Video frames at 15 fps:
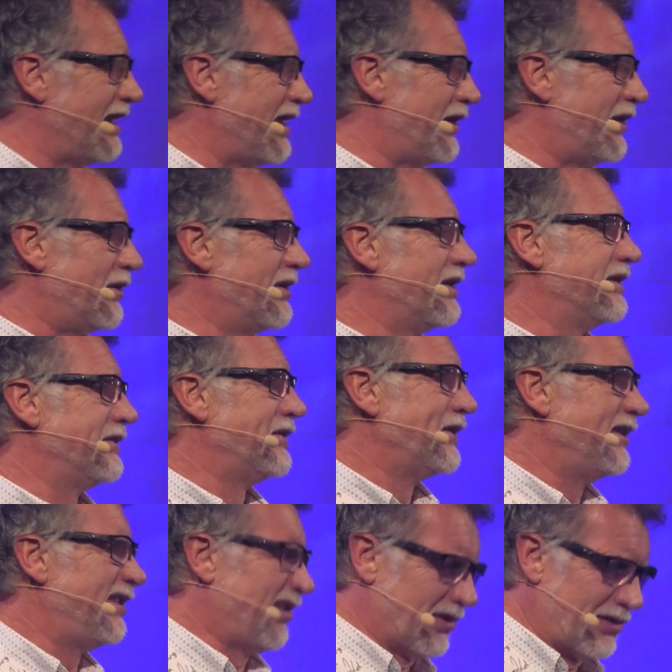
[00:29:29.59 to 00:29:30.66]
You know,
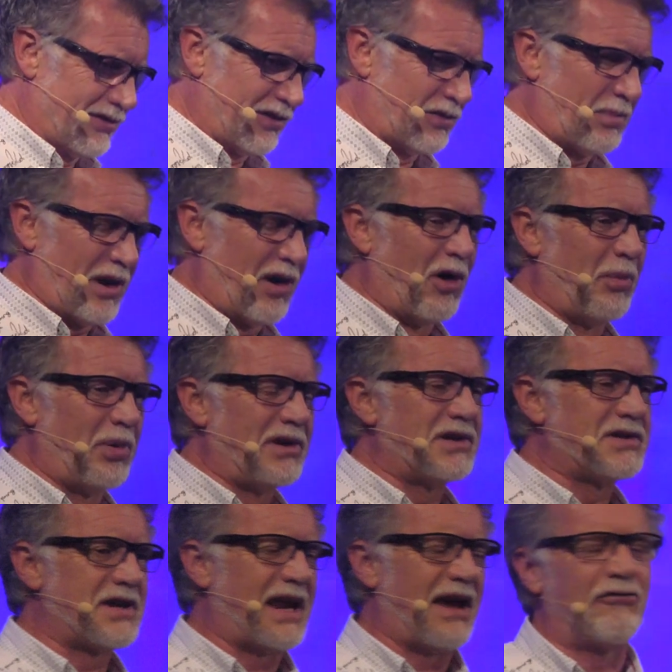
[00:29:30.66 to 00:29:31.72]
you shouldn't just be hoping, you
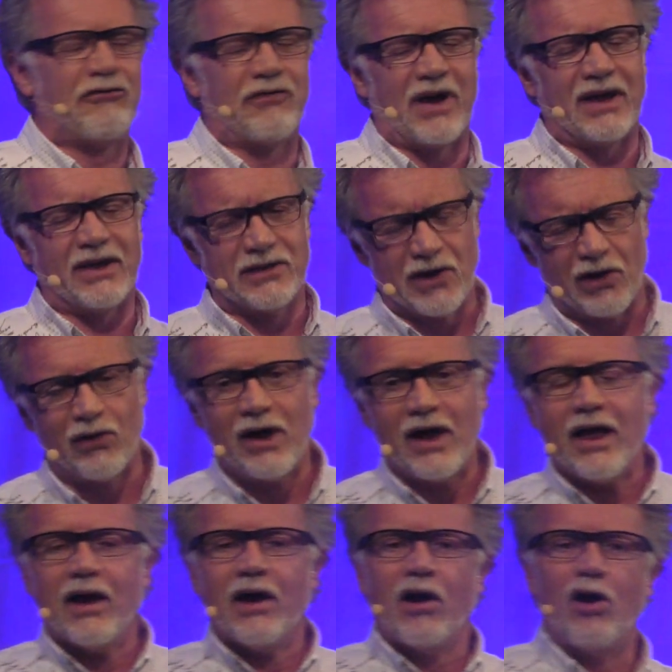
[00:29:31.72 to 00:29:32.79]
should have faith. No,
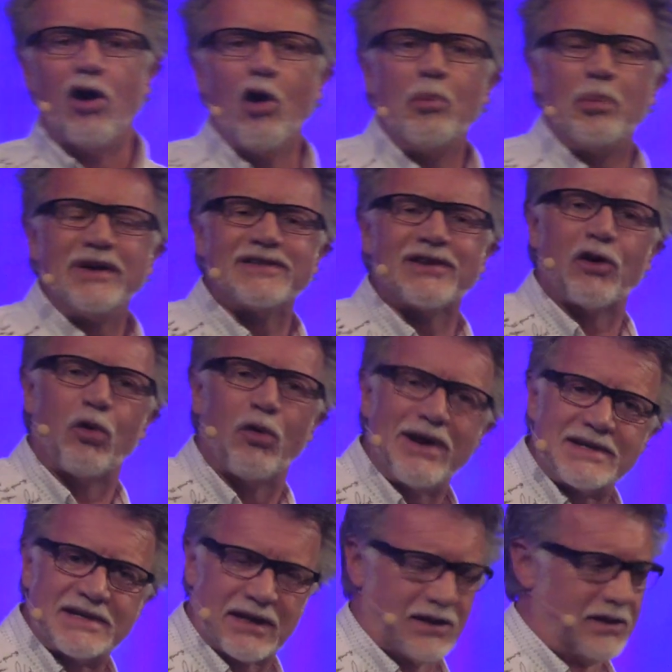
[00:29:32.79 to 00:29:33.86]
hope is
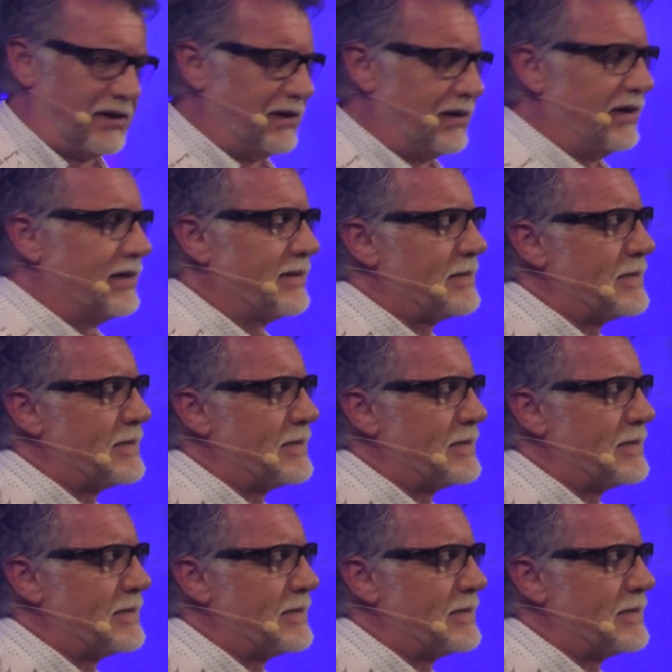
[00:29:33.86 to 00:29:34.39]
critical